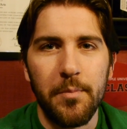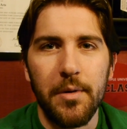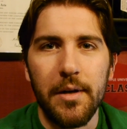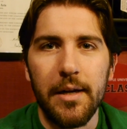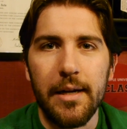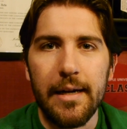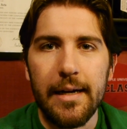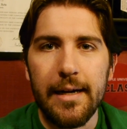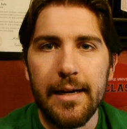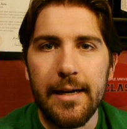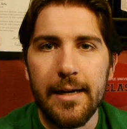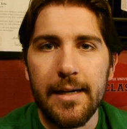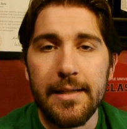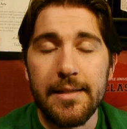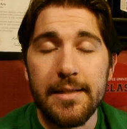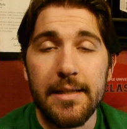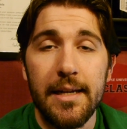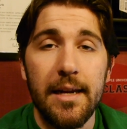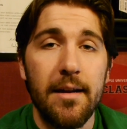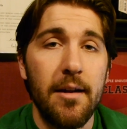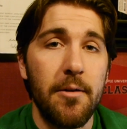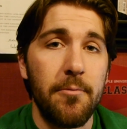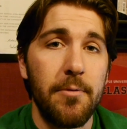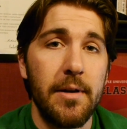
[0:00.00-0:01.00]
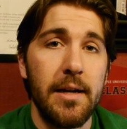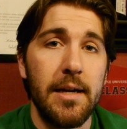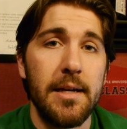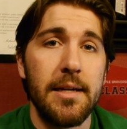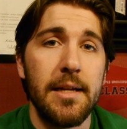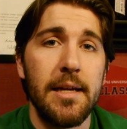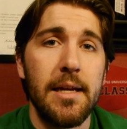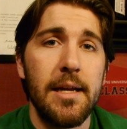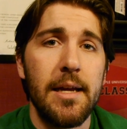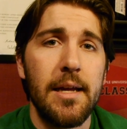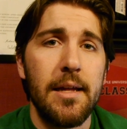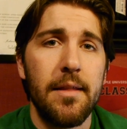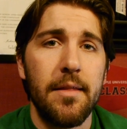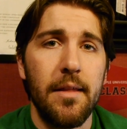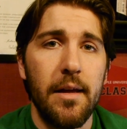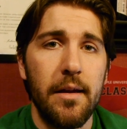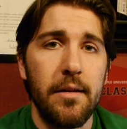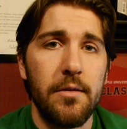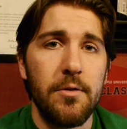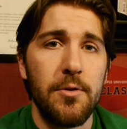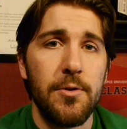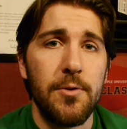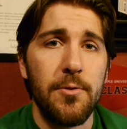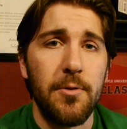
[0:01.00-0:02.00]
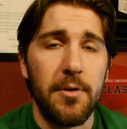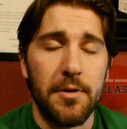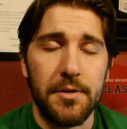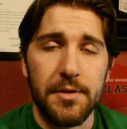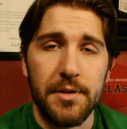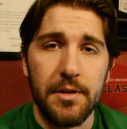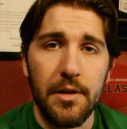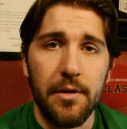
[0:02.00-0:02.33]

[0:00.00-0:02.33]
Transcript: but uh, today I read that New York's